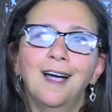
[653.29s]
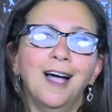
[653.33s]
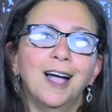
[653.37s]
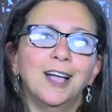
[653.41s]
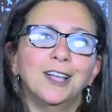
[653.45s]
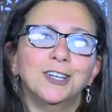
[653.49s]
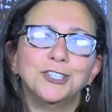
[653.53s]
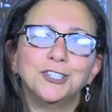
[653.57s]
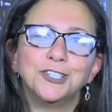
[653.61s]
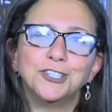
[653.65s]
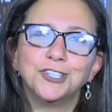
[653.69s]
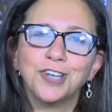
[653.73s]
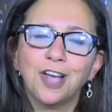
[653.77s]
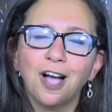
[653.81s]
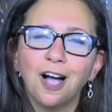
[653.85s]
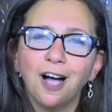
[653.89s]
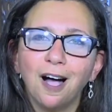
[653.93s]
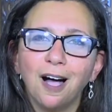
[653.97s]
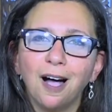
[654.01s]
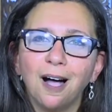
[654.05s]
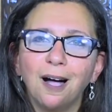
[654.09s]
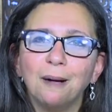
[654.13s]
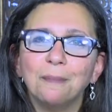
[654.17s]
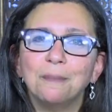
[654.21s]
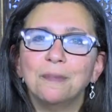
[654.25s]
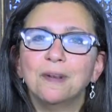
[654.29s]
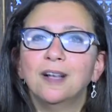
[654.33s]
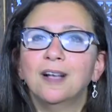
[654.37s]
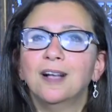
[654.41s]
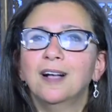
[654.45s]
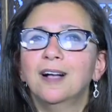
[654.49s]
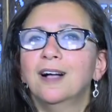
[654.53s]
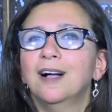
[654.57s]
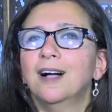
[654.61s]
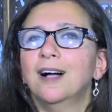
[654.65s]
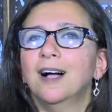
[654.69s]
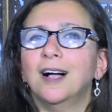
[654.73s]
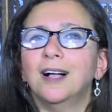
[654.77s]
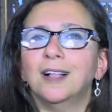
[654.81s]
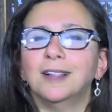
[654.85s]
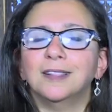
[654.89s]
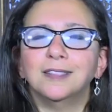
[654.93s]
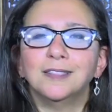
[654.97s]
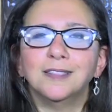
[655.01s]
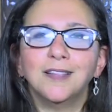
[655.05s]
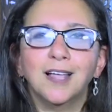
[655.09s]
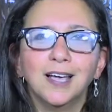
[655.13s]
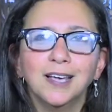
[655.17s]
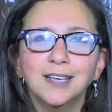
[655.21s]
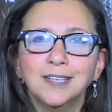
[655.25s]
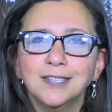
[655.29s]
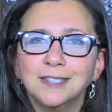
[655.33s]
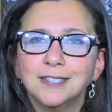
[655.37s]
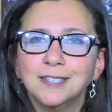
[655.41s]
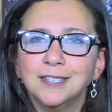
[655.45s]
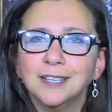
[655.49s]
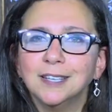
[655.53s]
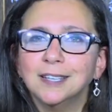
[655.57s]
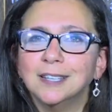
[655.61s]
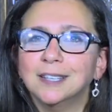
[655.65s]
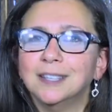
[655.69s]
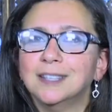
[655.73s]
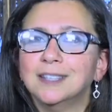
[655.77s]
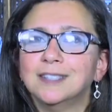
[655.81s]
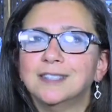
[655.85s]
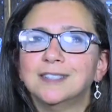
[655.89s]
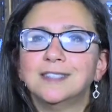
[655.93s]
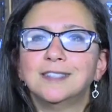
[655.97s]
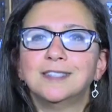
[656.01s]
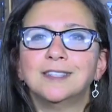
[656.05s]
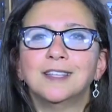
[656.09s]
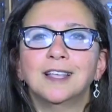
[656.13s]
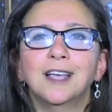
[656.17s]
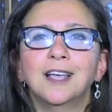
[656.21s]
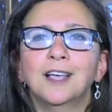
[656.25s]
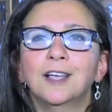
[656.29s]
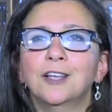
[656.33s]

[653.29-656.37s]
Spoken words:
a job, a license,